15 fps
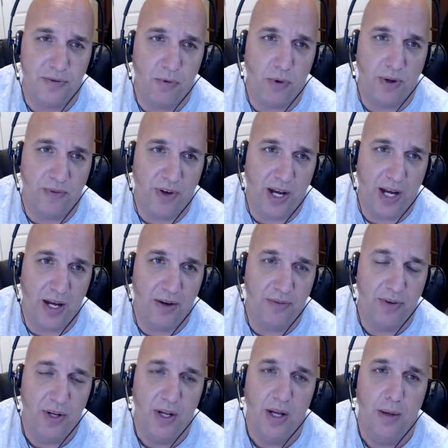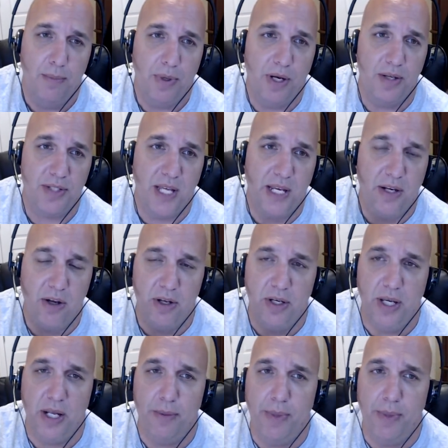45 because they couldn't oh get them